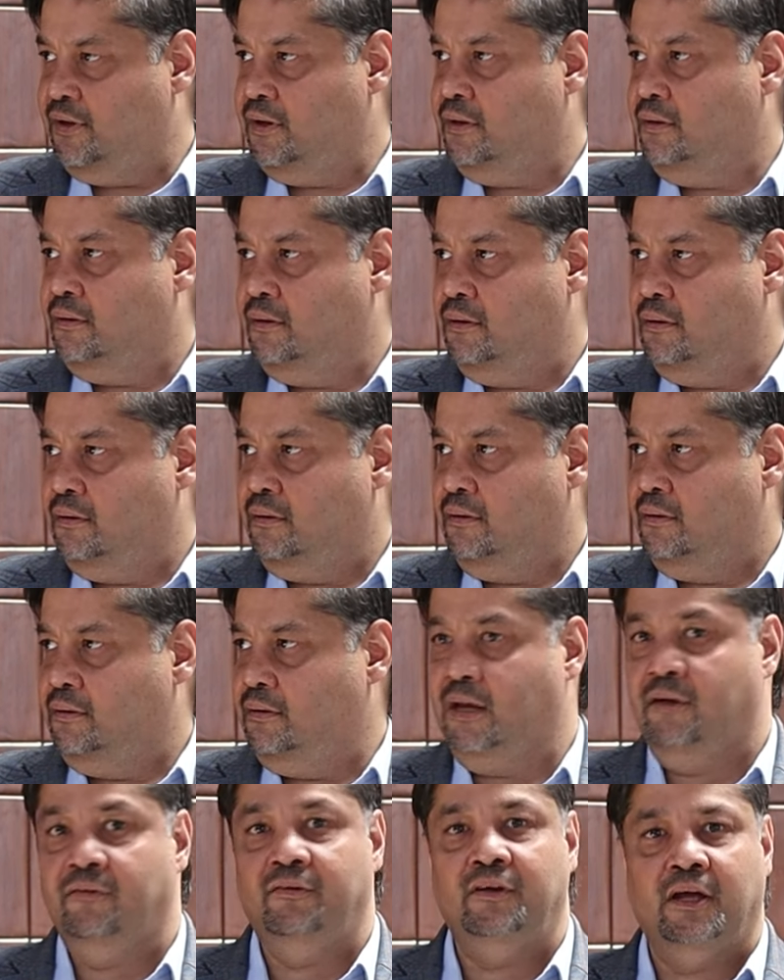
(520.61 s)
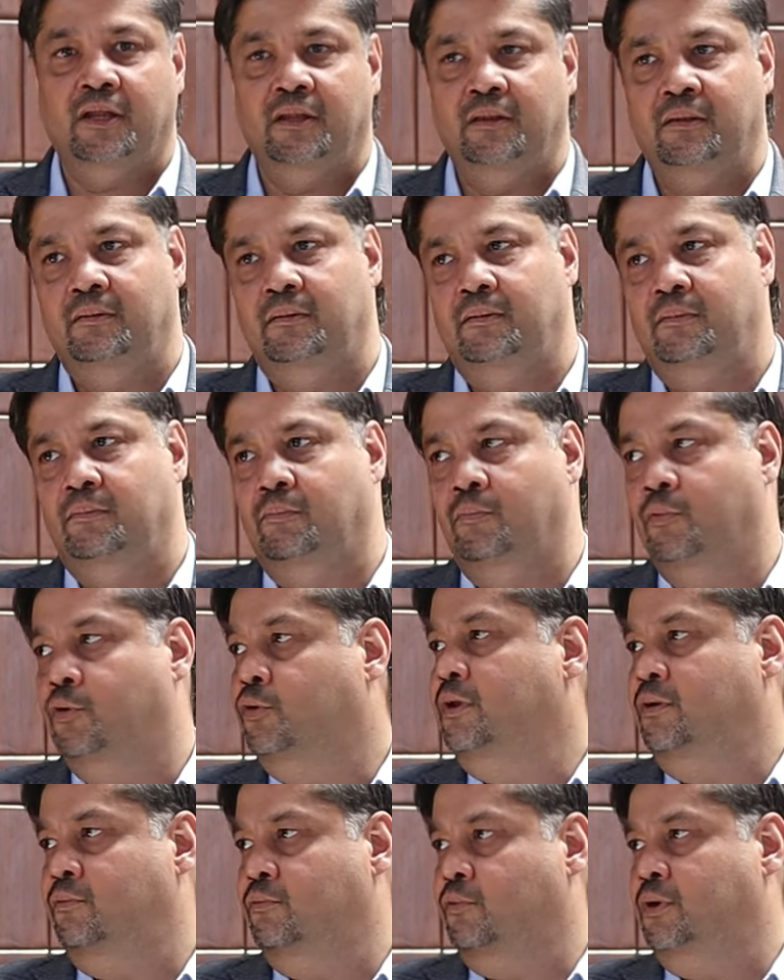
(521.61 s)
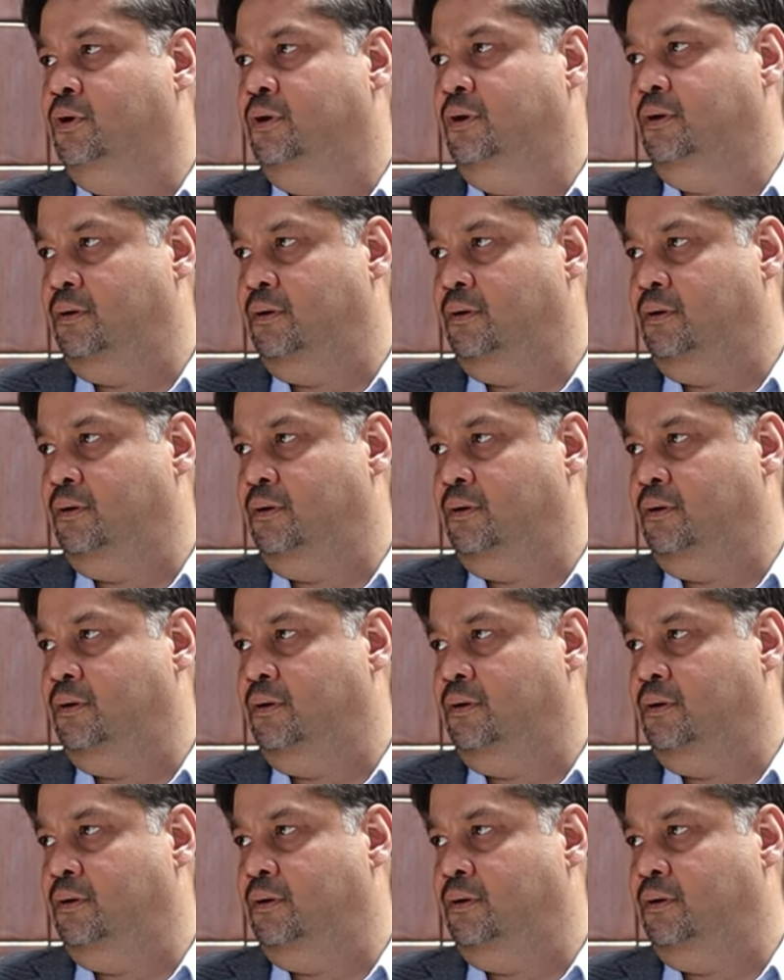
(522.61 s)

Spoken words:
sector, they have done more than what